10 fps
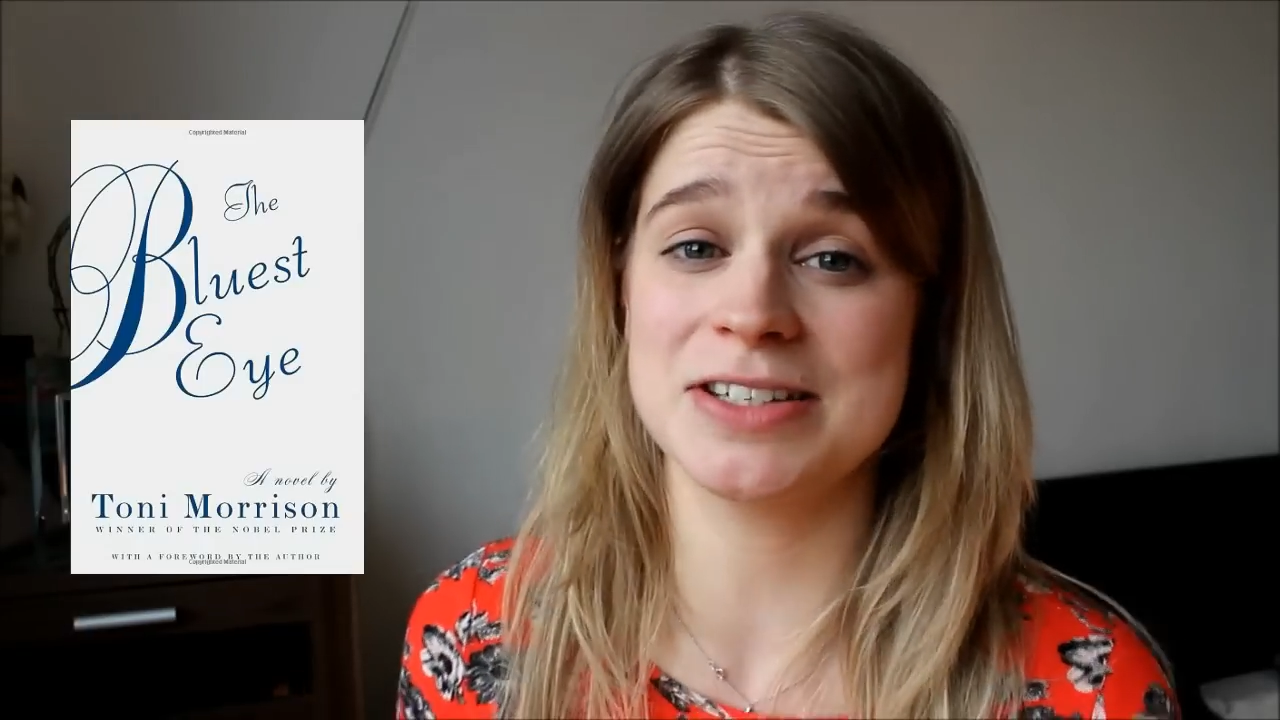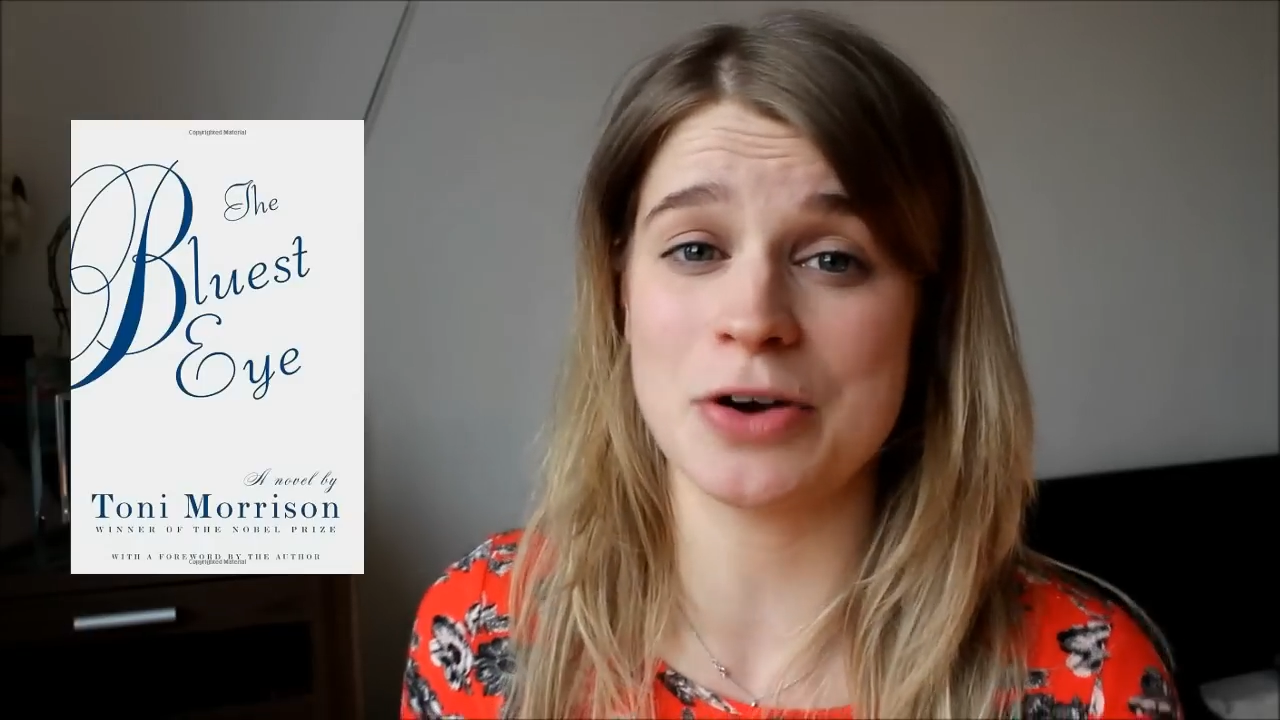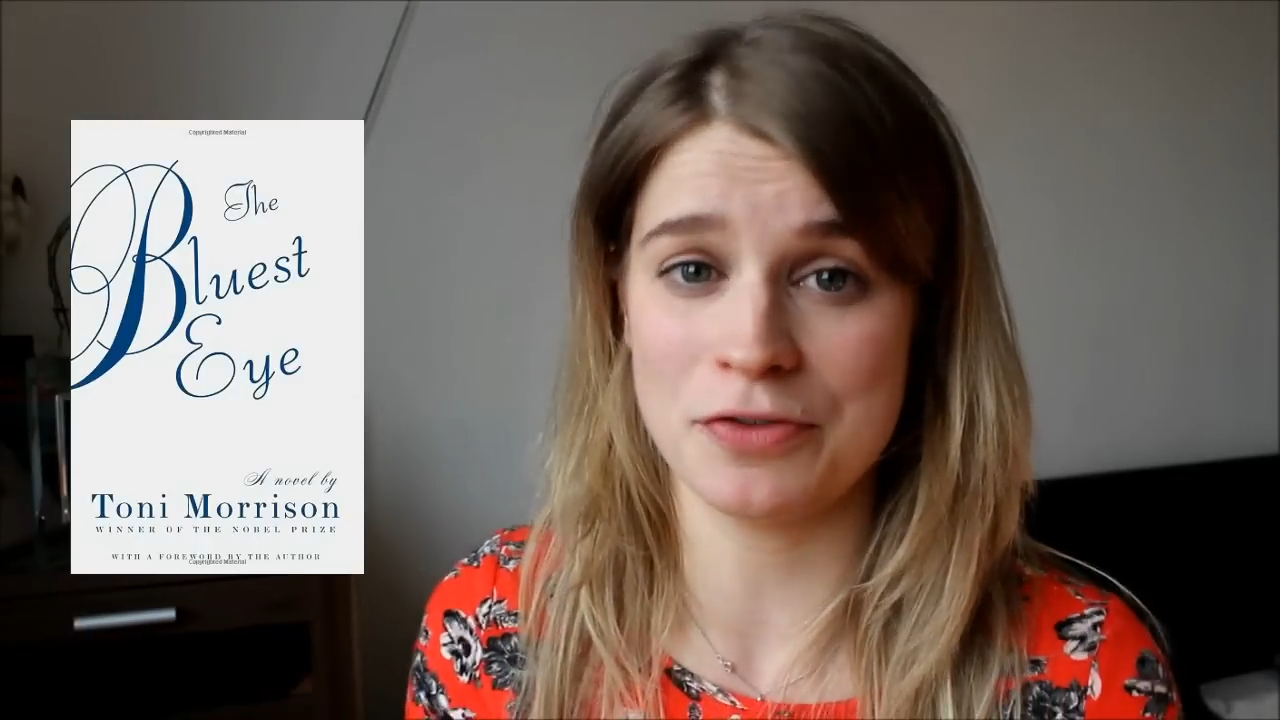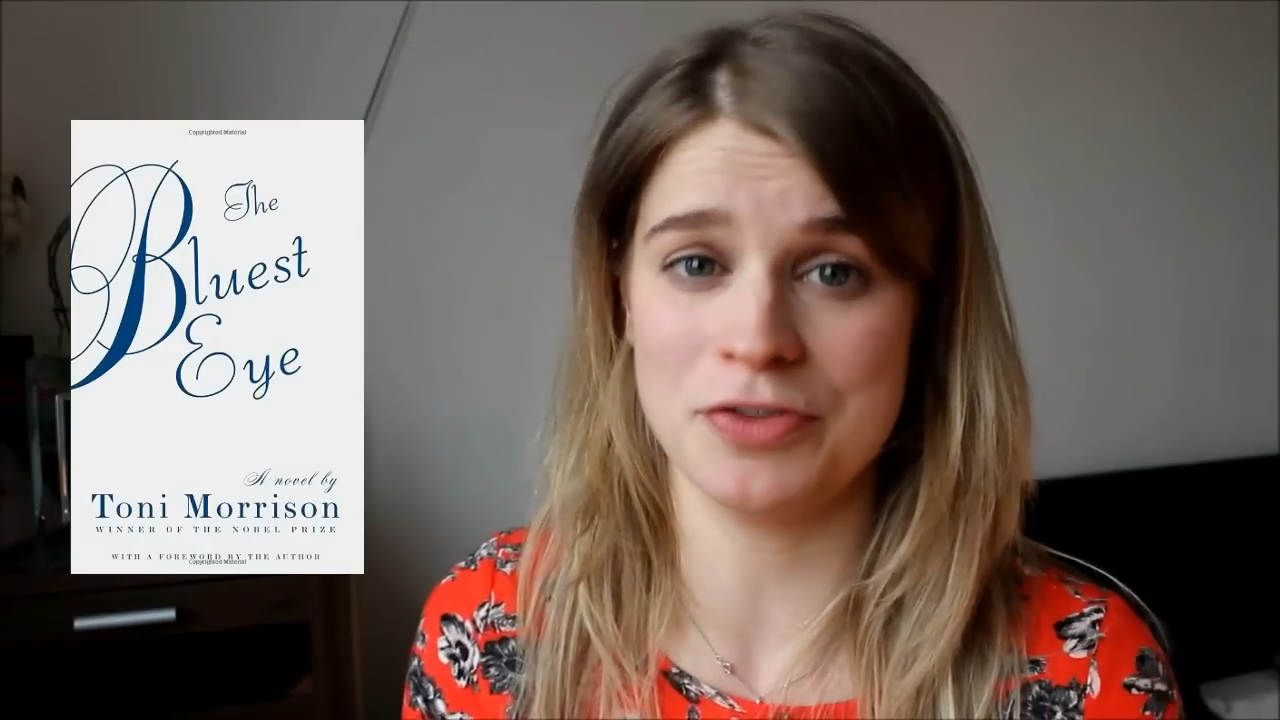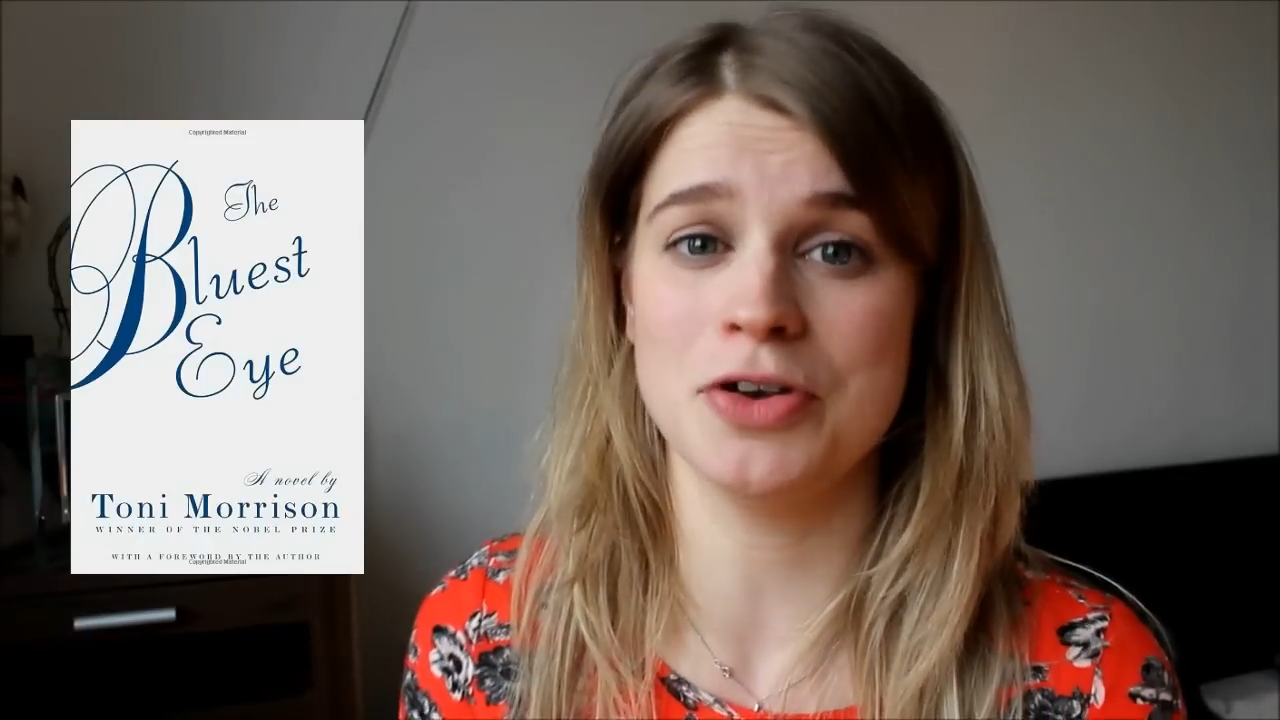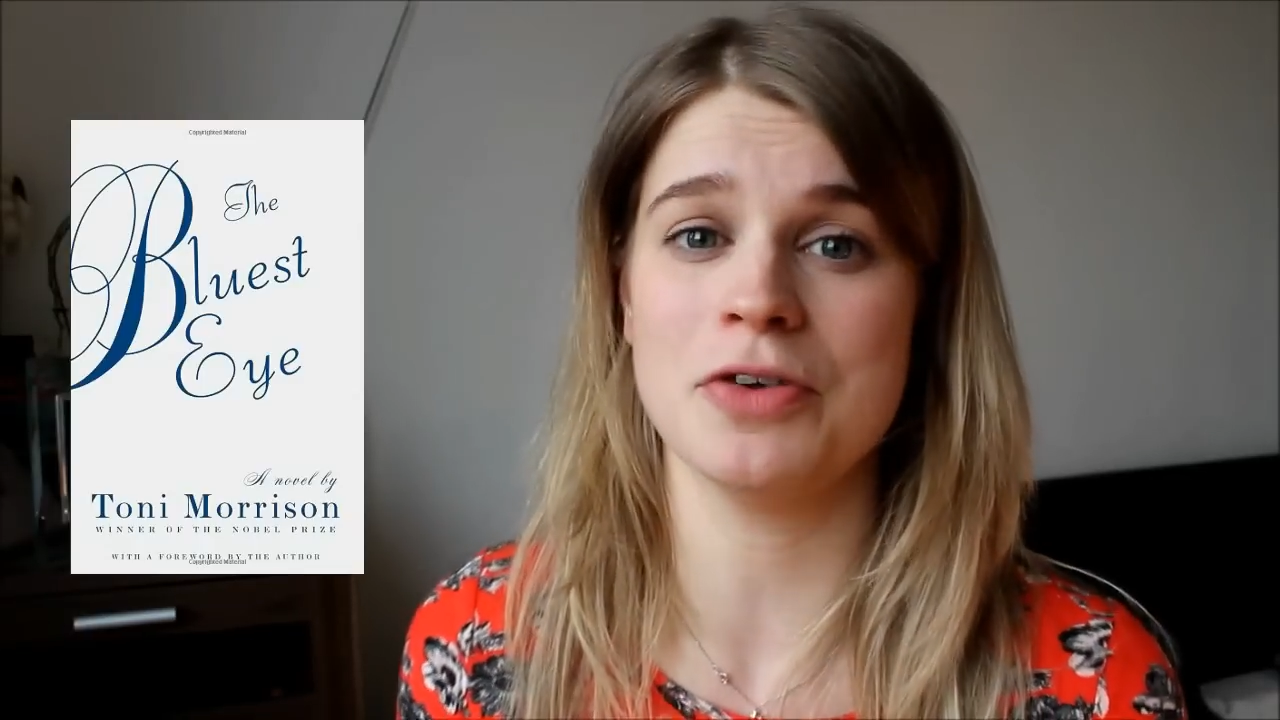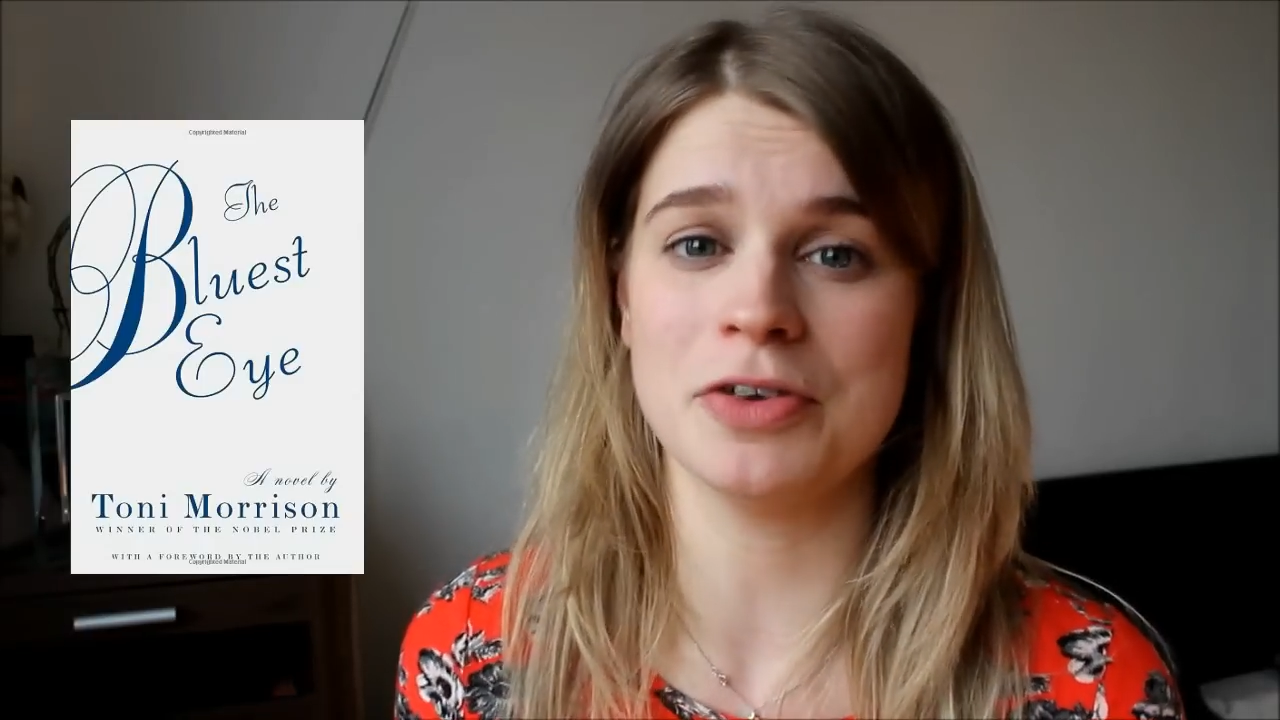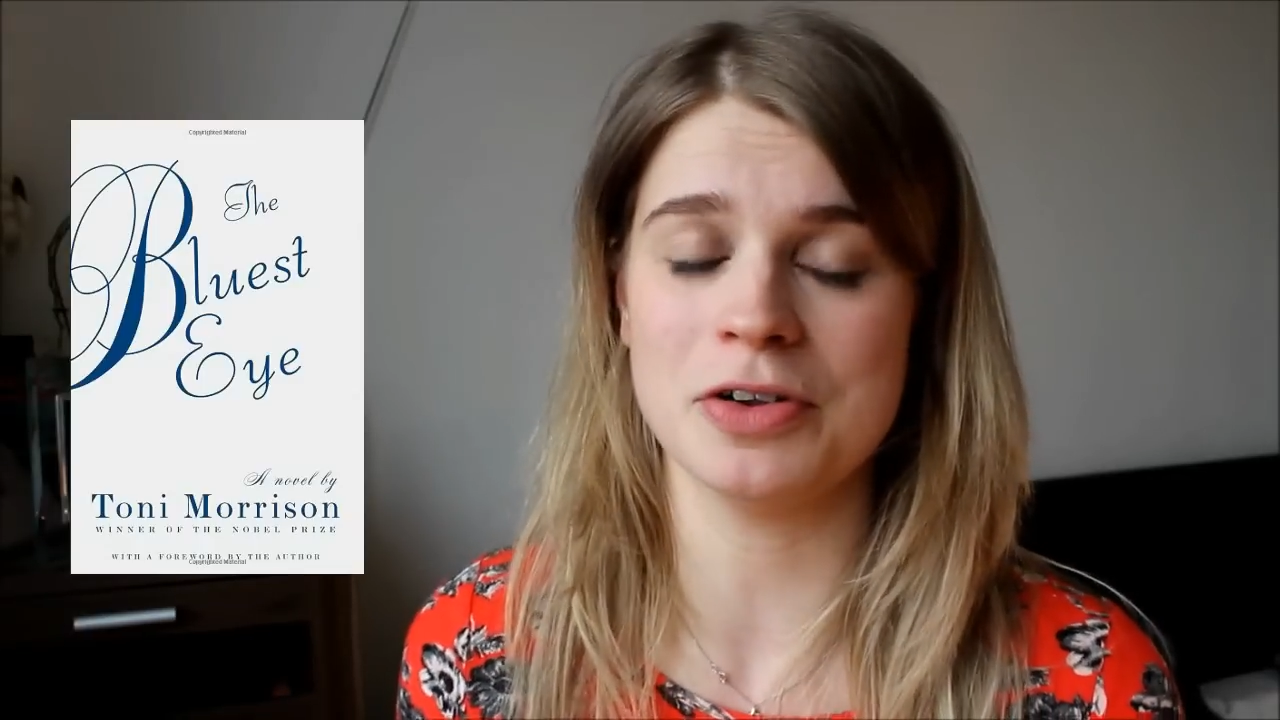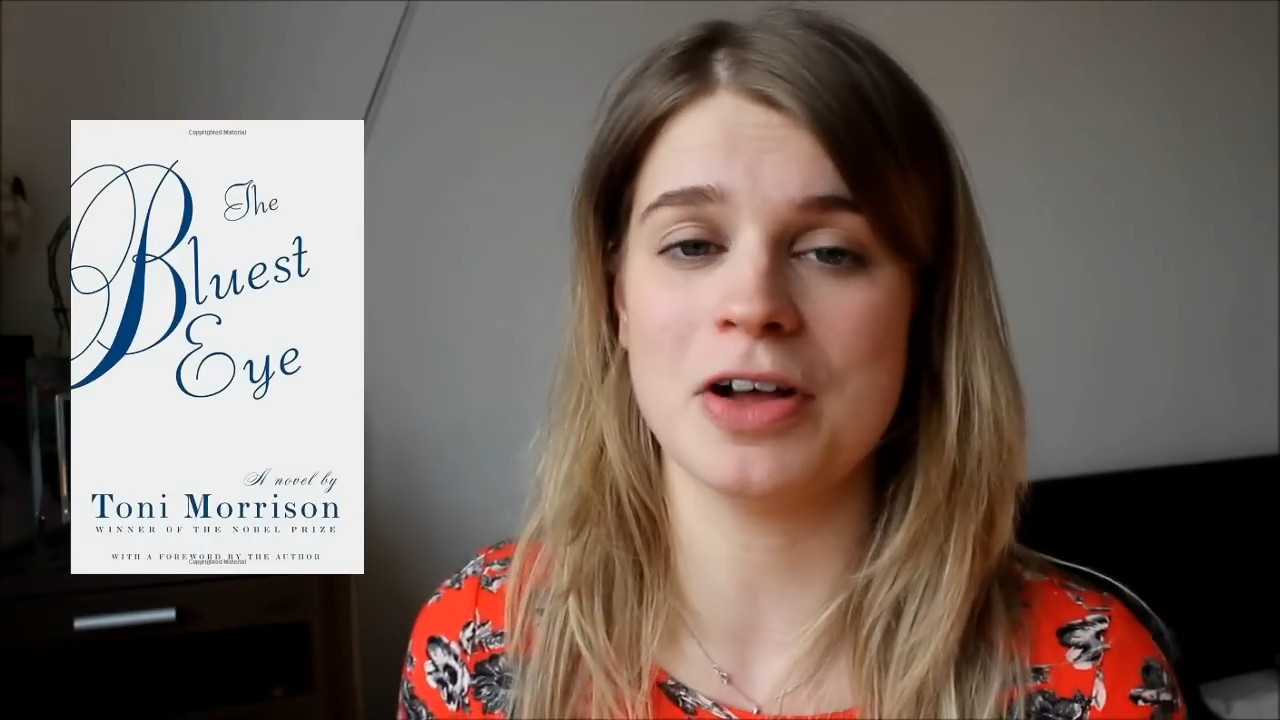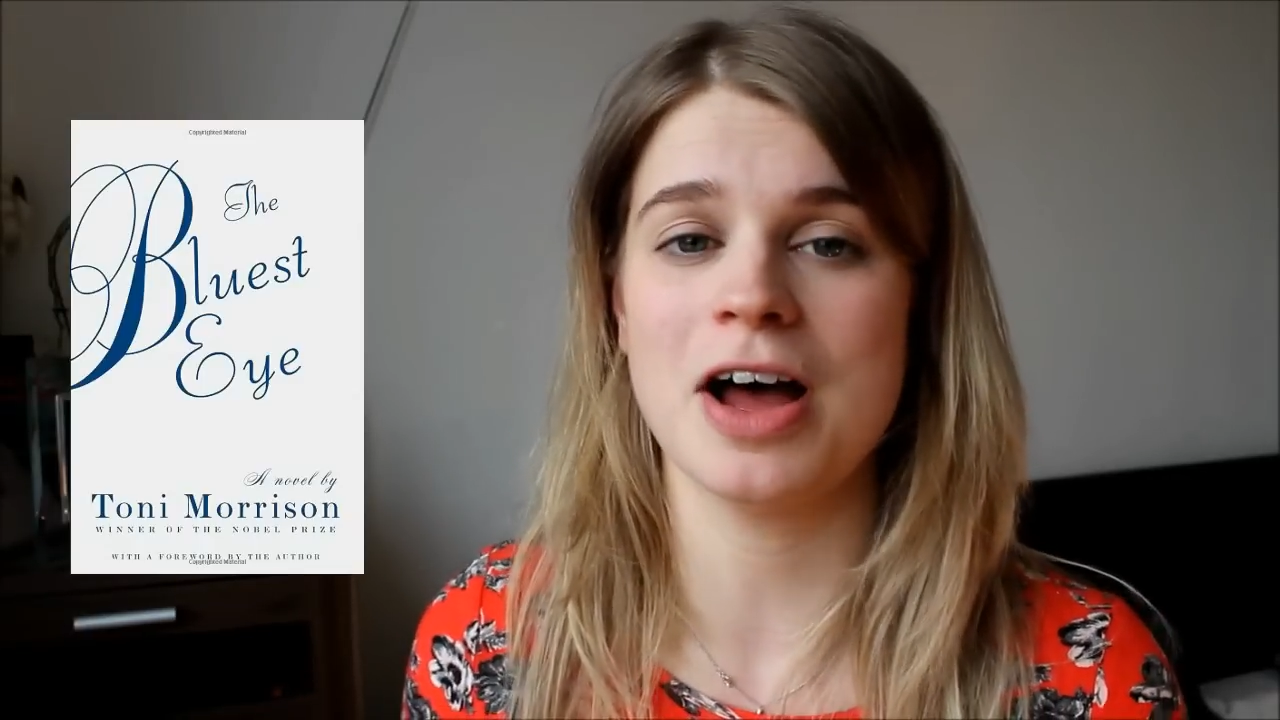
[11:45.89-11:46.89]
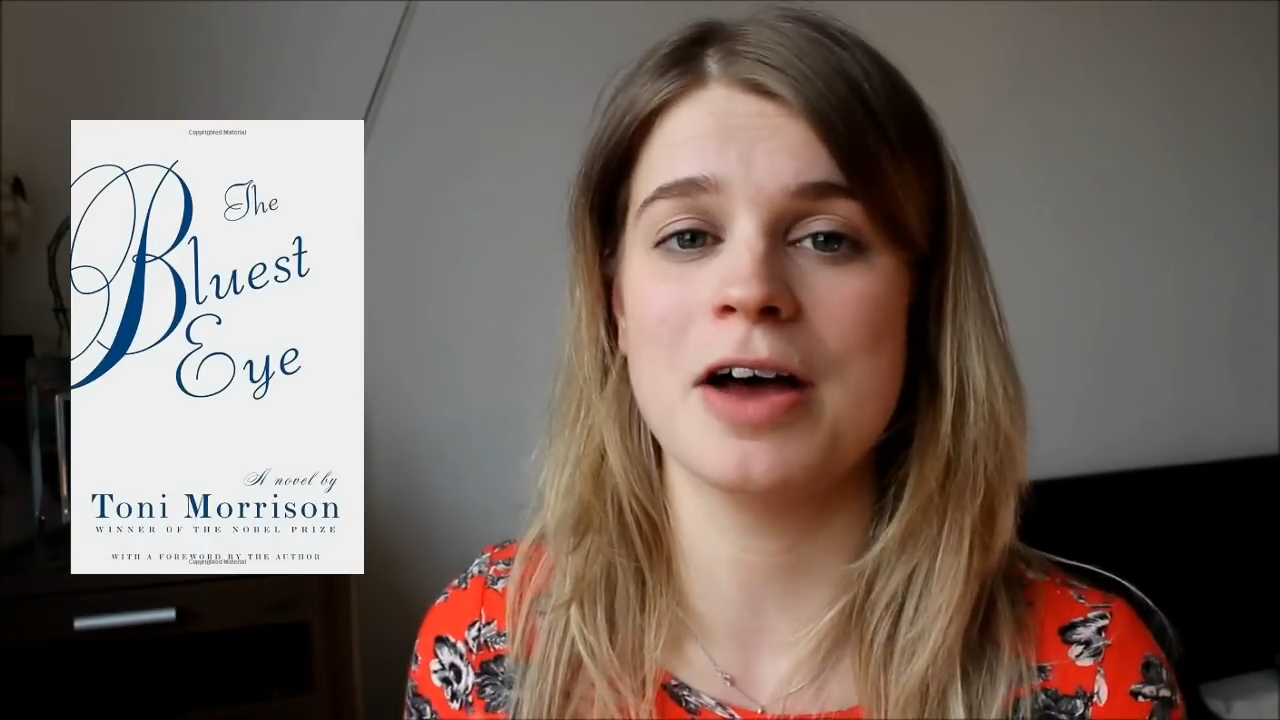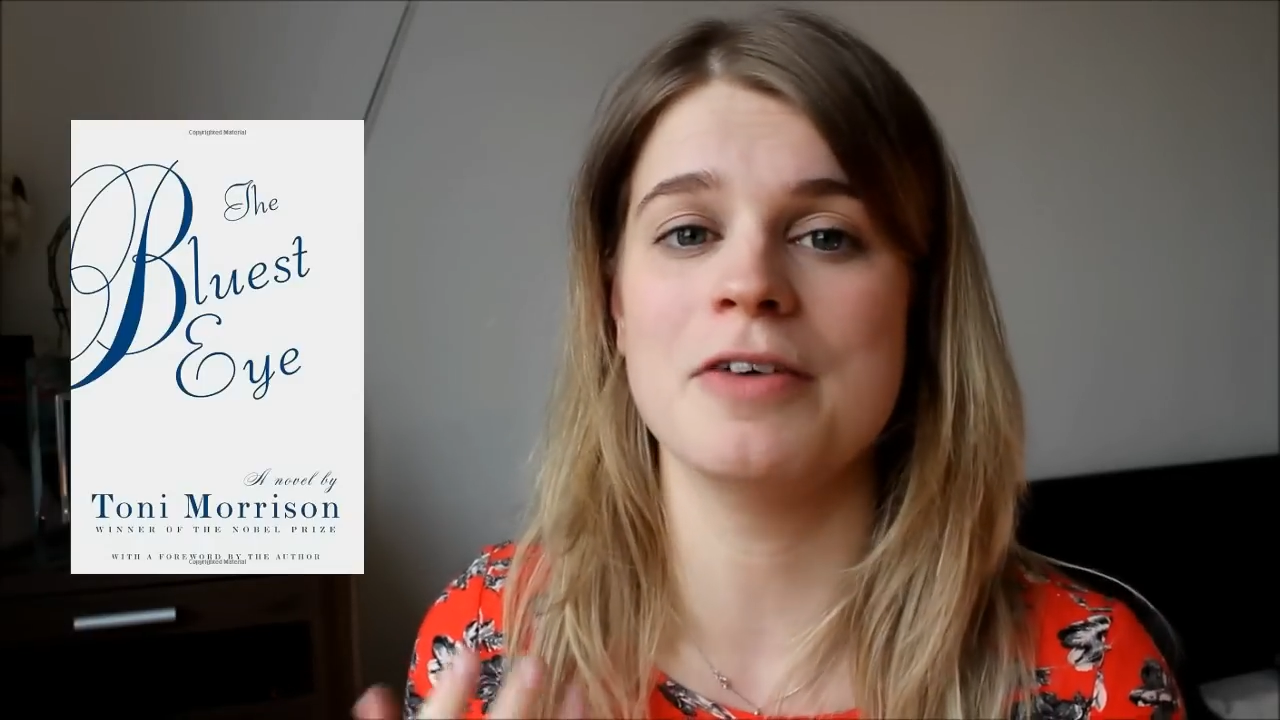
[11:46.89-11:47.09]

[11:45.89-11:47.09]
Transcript: of the novel